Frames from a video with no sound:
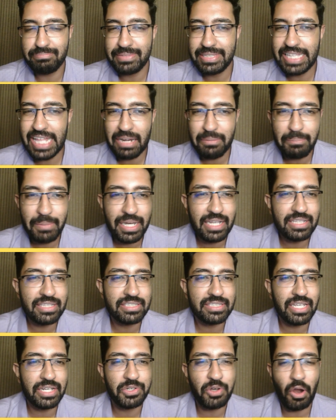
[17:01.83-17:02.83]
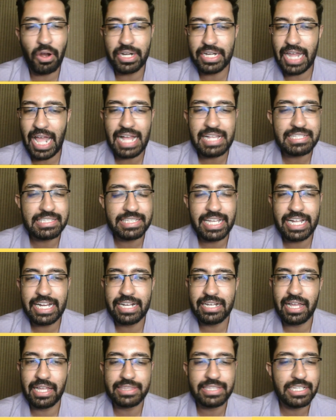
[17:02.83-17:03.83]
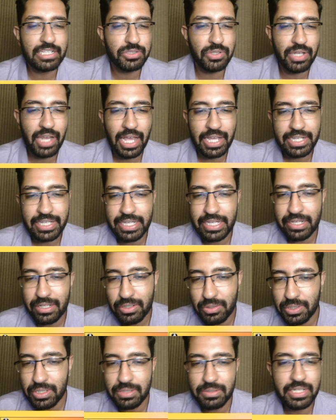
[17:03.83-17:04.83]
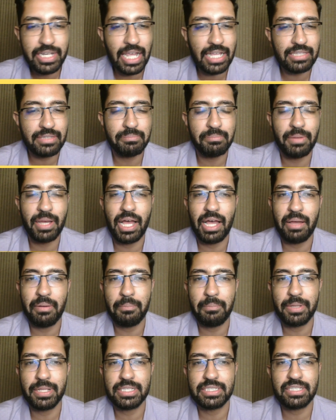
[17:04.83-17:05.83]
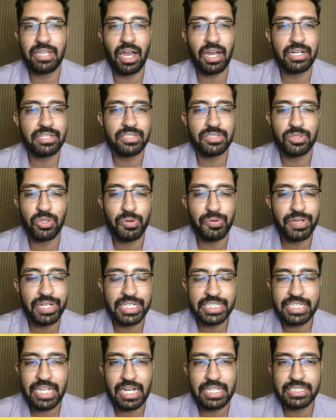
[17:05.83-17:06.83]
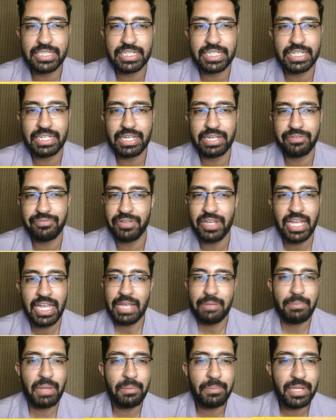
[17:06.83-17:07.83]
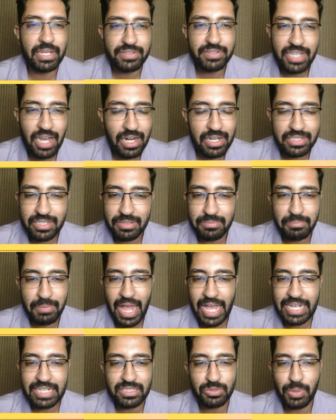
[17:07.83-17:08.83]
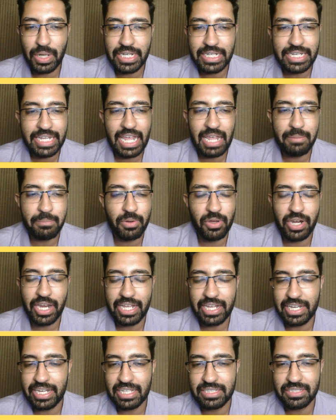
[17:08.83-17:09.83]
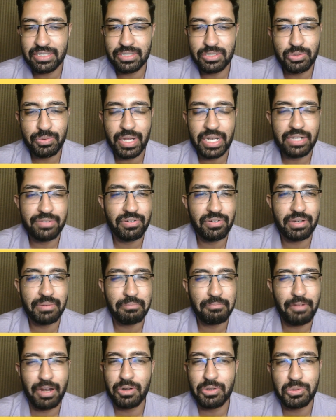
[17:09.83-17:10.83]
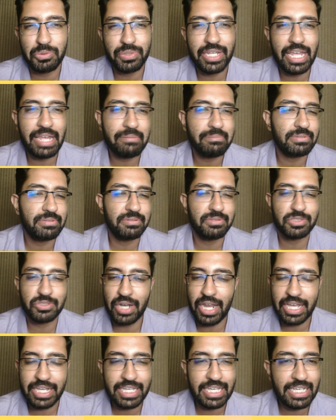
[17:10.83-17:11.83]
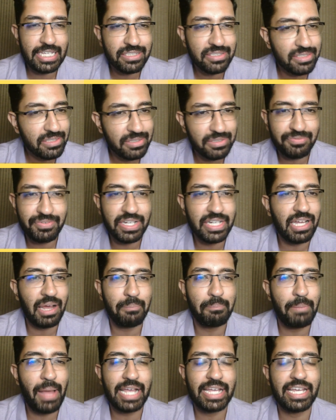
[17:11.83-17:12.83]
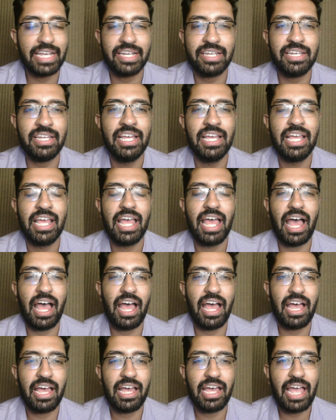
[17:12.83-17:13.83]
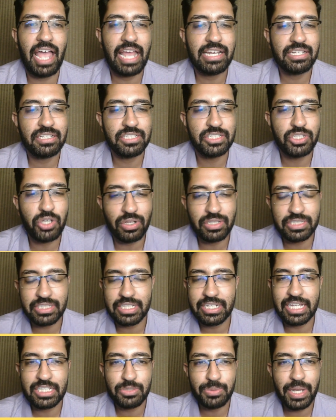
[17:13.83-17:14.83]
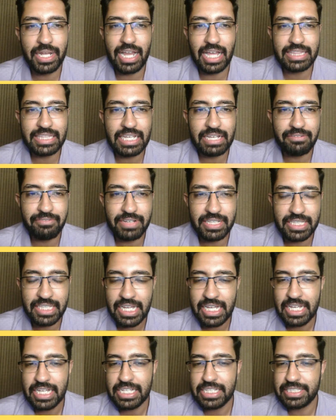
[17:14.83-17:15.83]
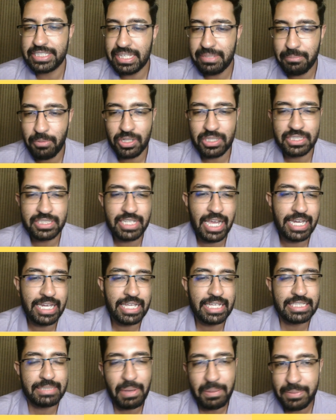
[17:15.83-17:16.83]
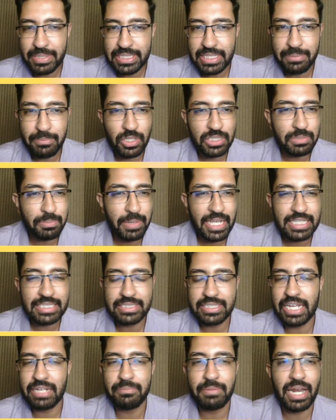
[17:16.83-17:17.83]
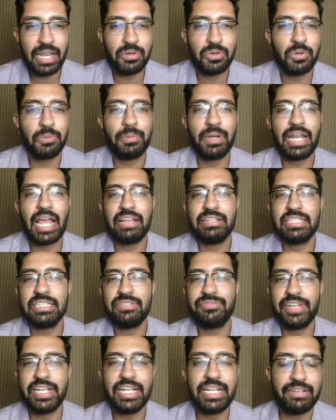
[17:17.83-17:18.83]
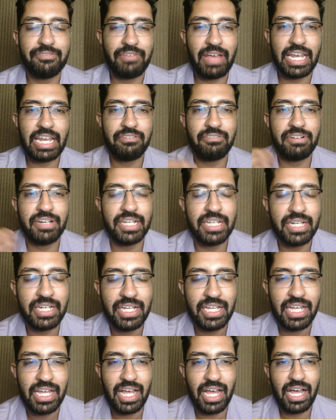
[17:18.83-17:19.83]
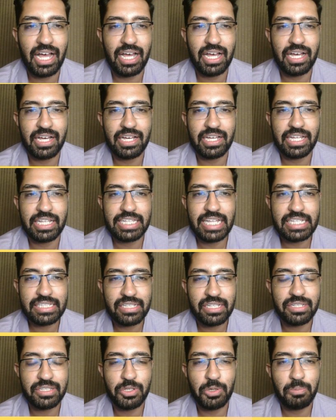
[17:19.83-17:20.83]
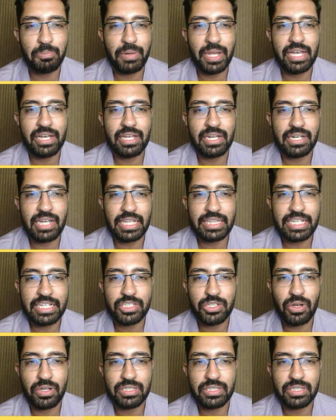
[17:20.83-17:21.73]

their minutes are not as nailed. I think Solanke could get starts over Richarlison if maybe Richarlison blanks one game, or like he doesn't do well for 1 or 2 games. Solanke will come back in, and Johnson as well. I think with Simon signings, maybe Simon's plays 10, but I don't know. But I just feel whenever there's a new player, I think